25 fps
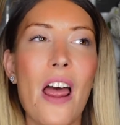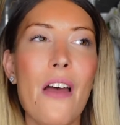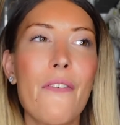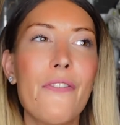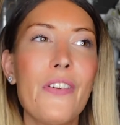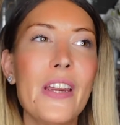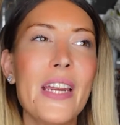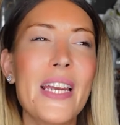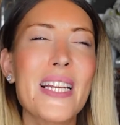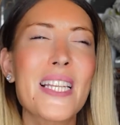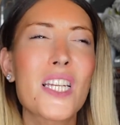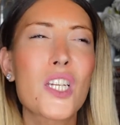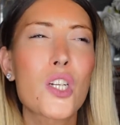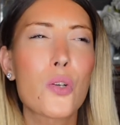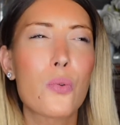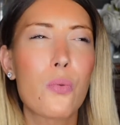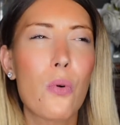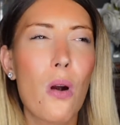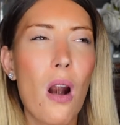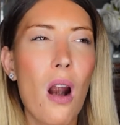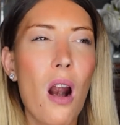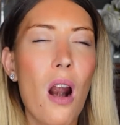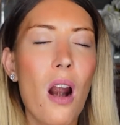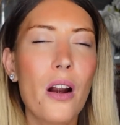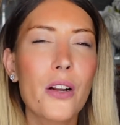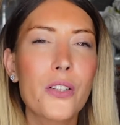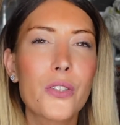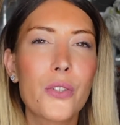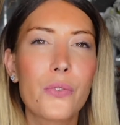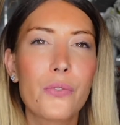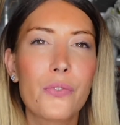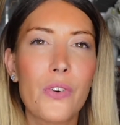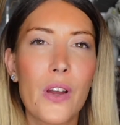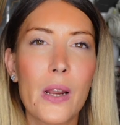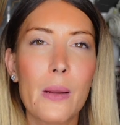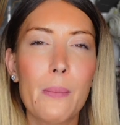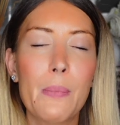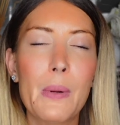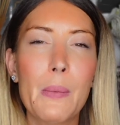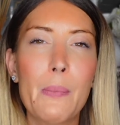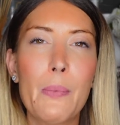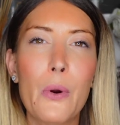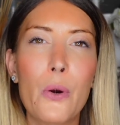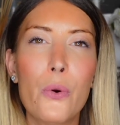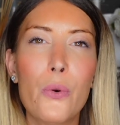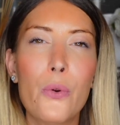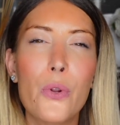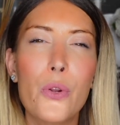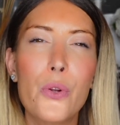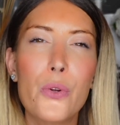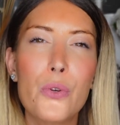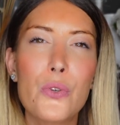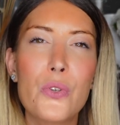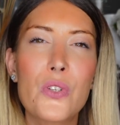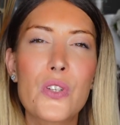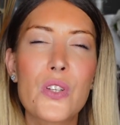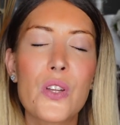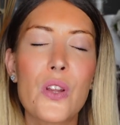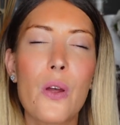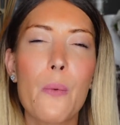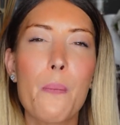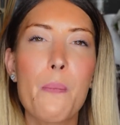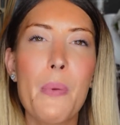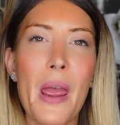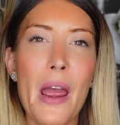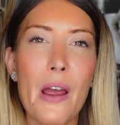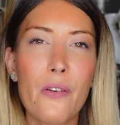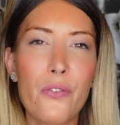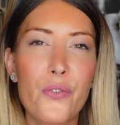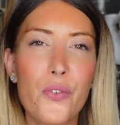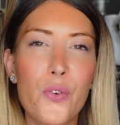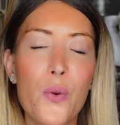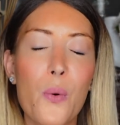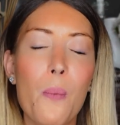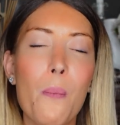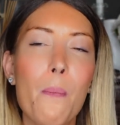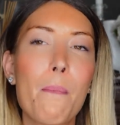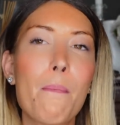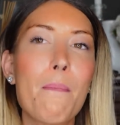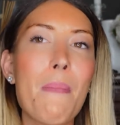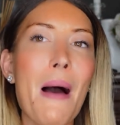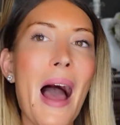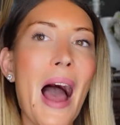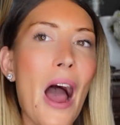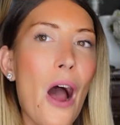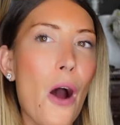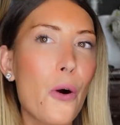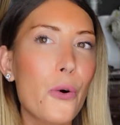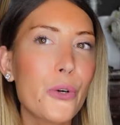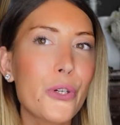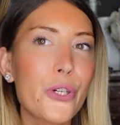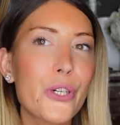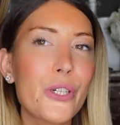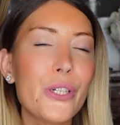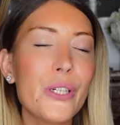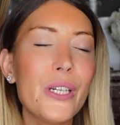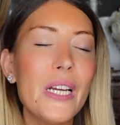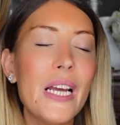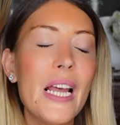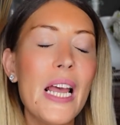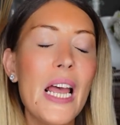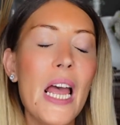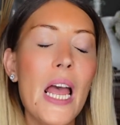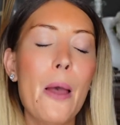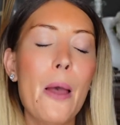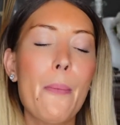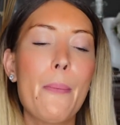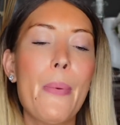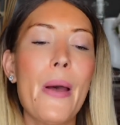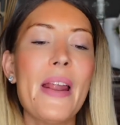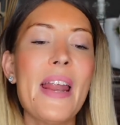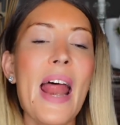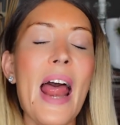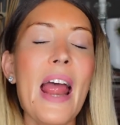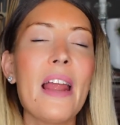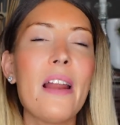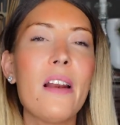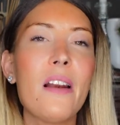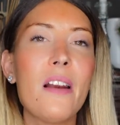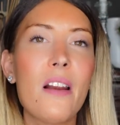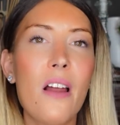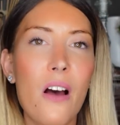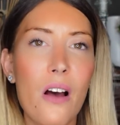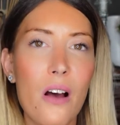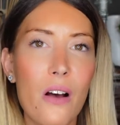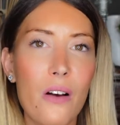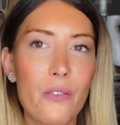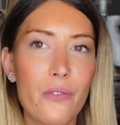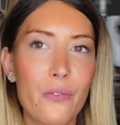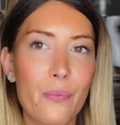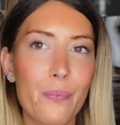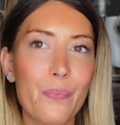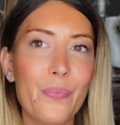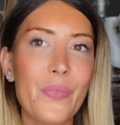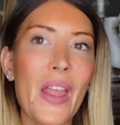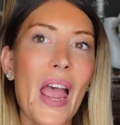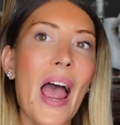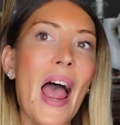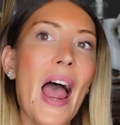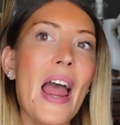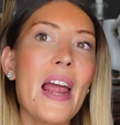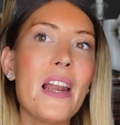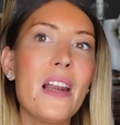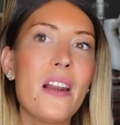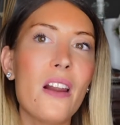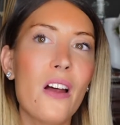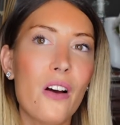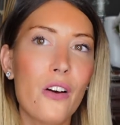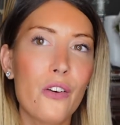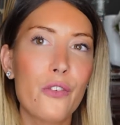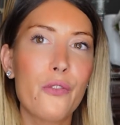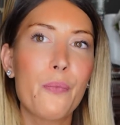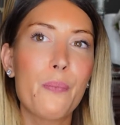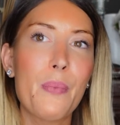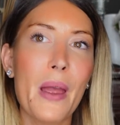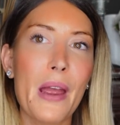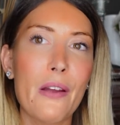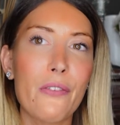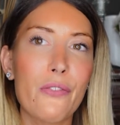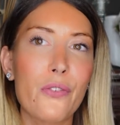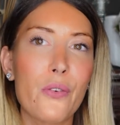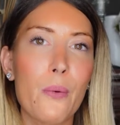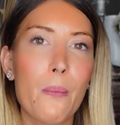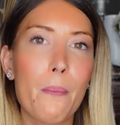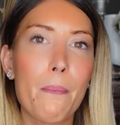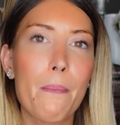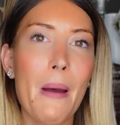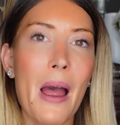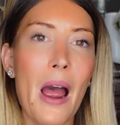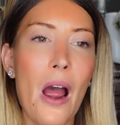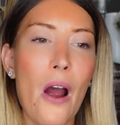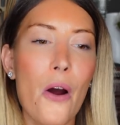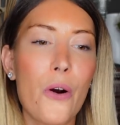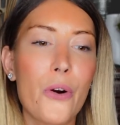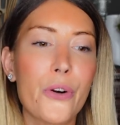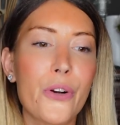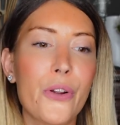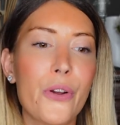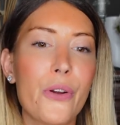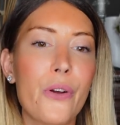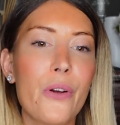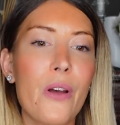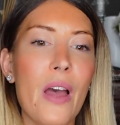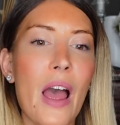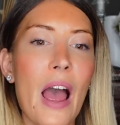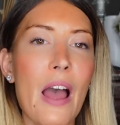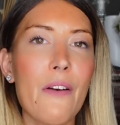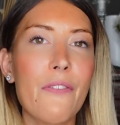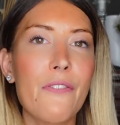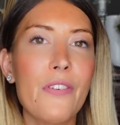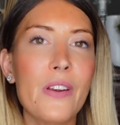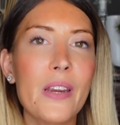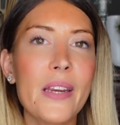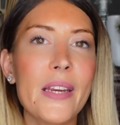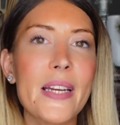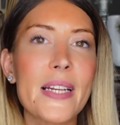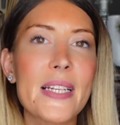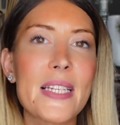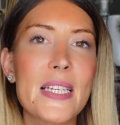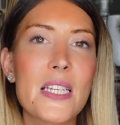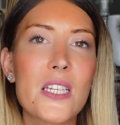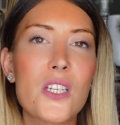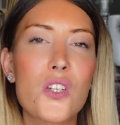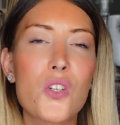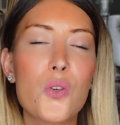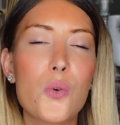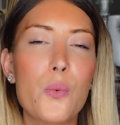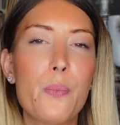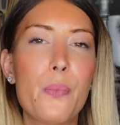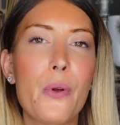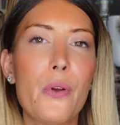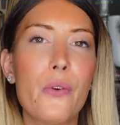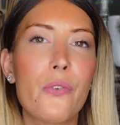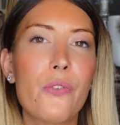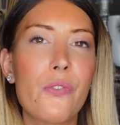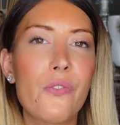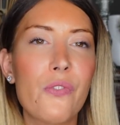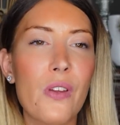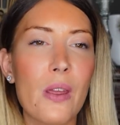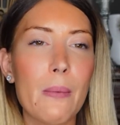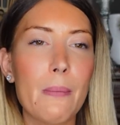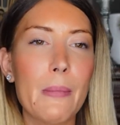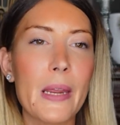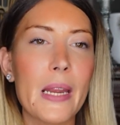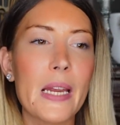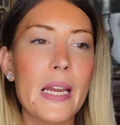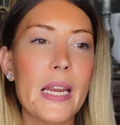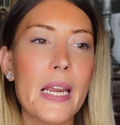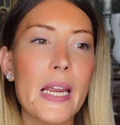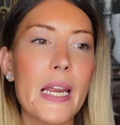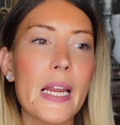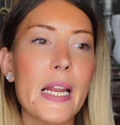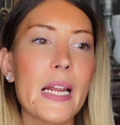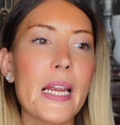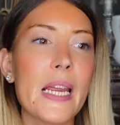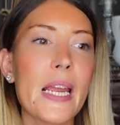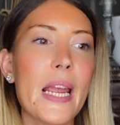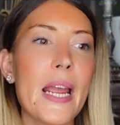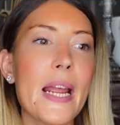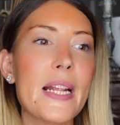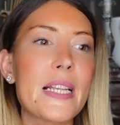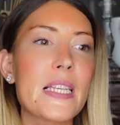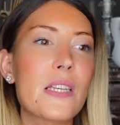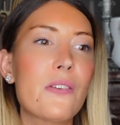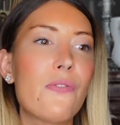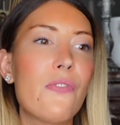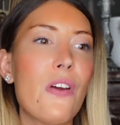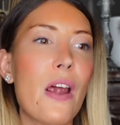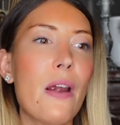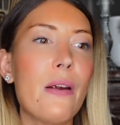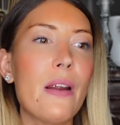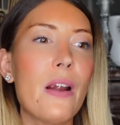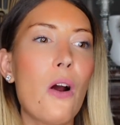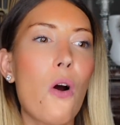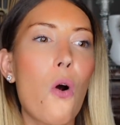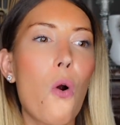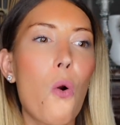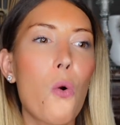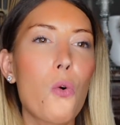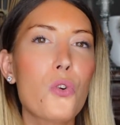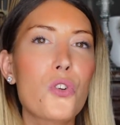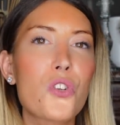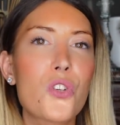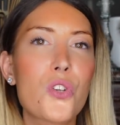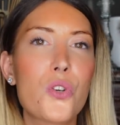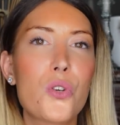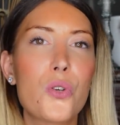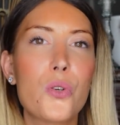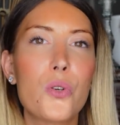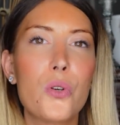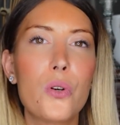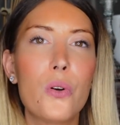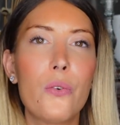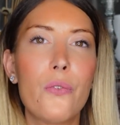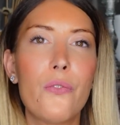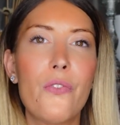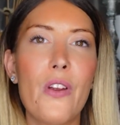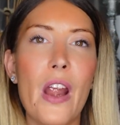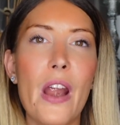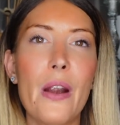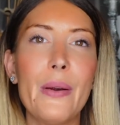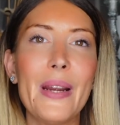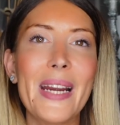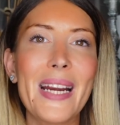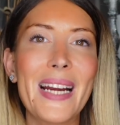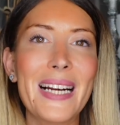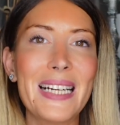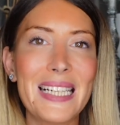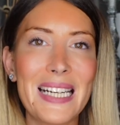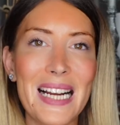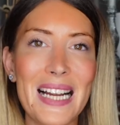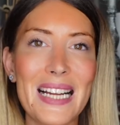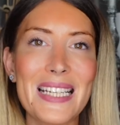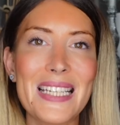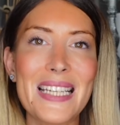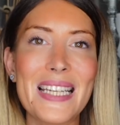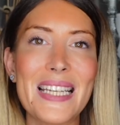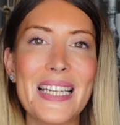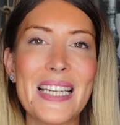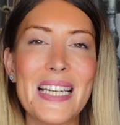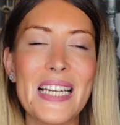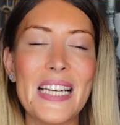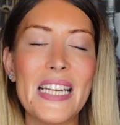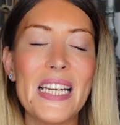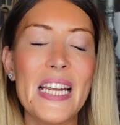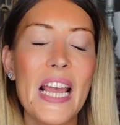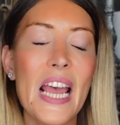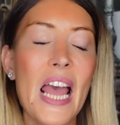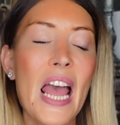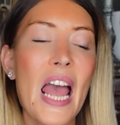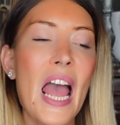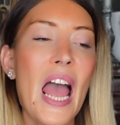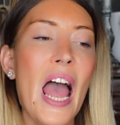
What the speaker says: I think it's rare to find people who use perfume powder, but I love perfume powder. I think it's super feminine, it's very old school, very classy.